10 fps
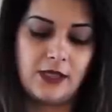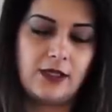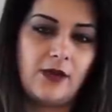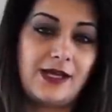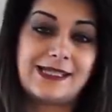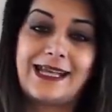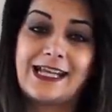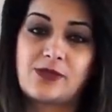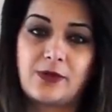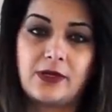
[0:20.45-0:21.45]
tell you as an
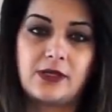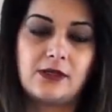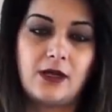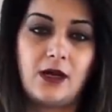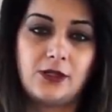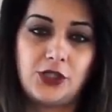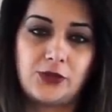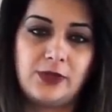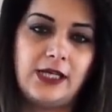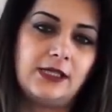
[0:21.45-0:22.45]
expert on
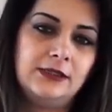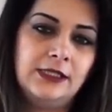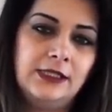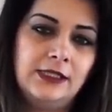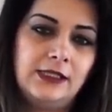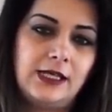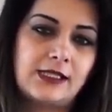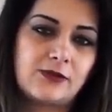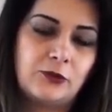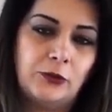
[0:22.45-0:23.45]
Sharia,
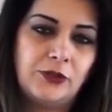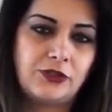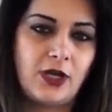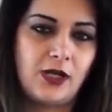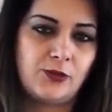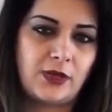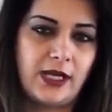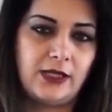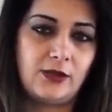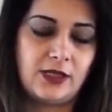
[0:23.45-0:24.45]
as a former child
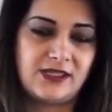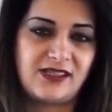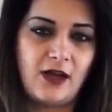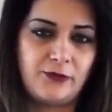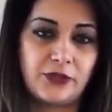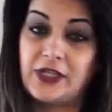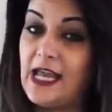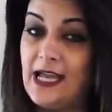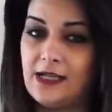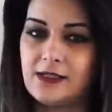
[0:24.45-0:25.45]
bride who has
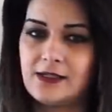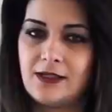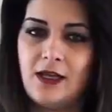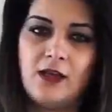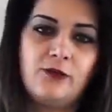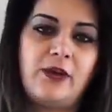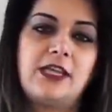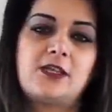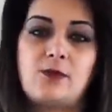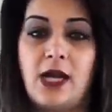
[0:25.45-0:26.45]
suffered and
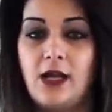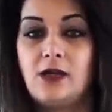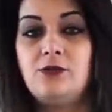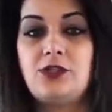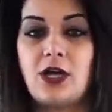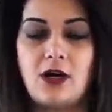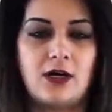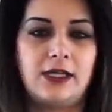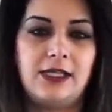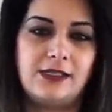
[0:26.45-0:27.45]
faced my own
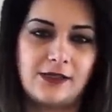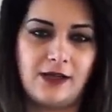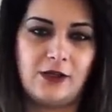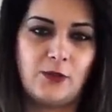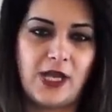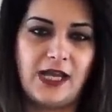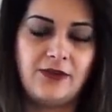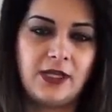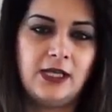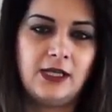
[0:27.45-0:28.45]
jihadi
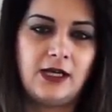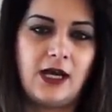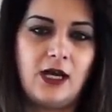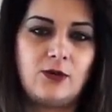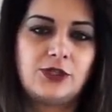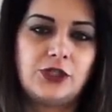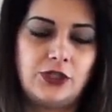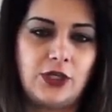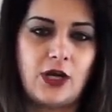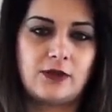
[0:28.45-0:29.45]
psychopath, I want
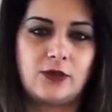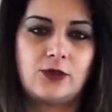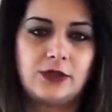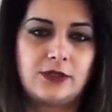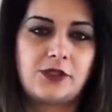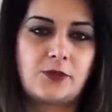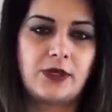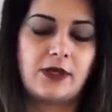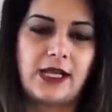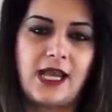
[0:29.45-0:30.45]
you to go and order this
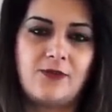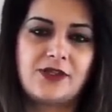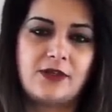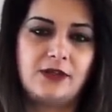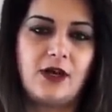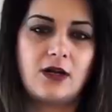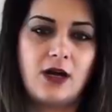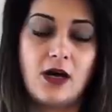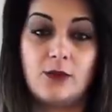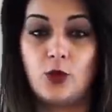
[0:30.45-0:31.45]
book on amazon dot
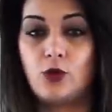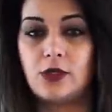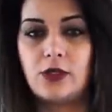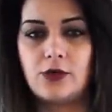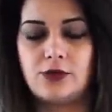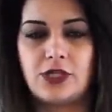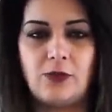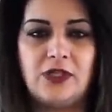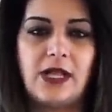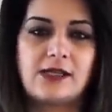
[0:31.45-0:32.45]
com or go to
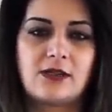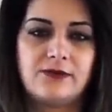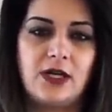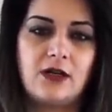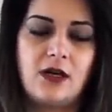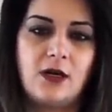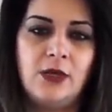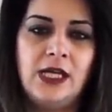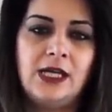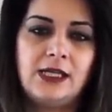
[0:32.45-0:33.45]
jamie glazov dot
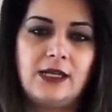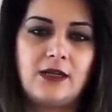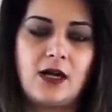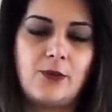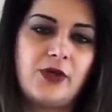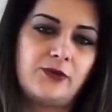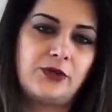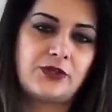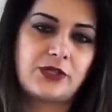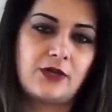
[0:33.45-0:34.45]
com. Get a copy
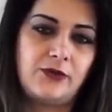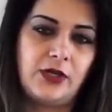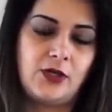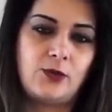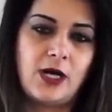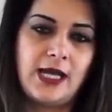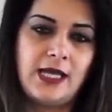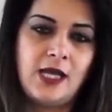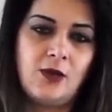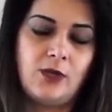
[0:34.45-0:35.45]
for yourself. You know
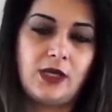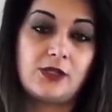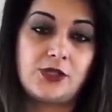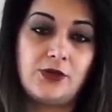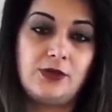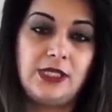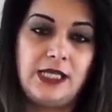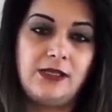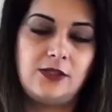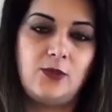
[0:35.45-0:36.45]
why? Because you
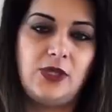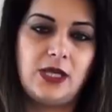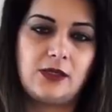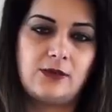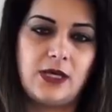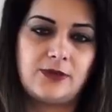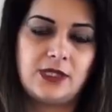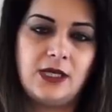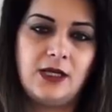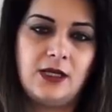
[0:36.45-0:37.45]
need to be
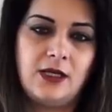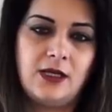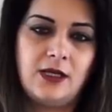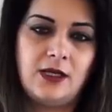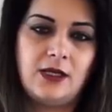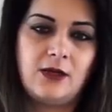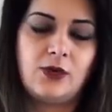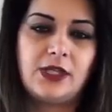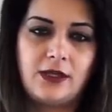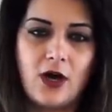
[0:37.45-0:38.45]
equipped
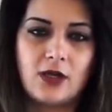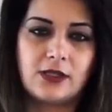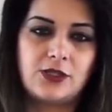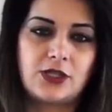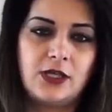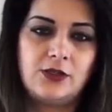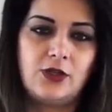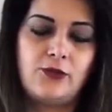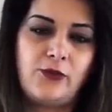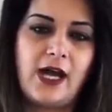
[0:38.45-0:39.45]
with the knowledge
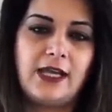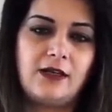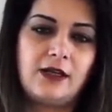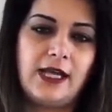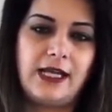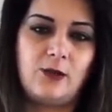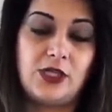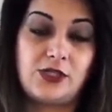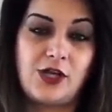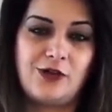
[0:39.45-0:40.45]
to fight our
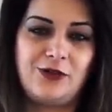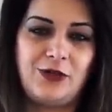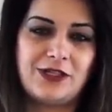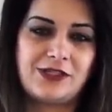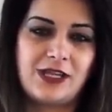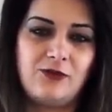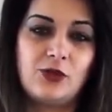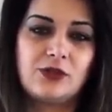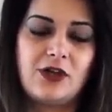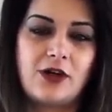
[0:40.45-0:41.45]
enemies so you can
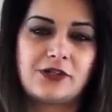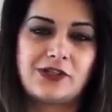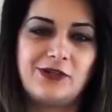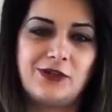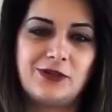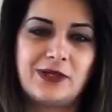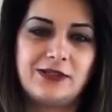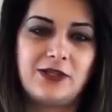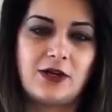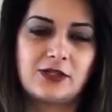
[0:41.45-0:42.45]
save your daughters and your
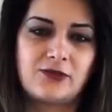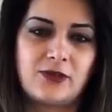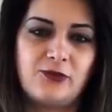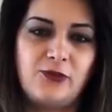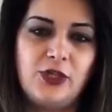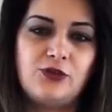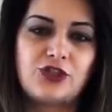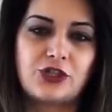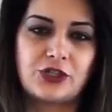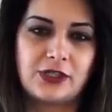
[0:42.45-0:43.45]
granddaughters from
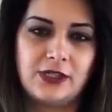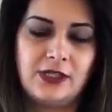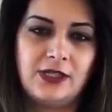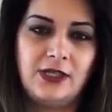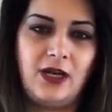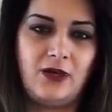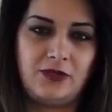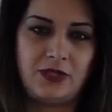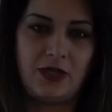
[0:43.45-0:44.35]
future of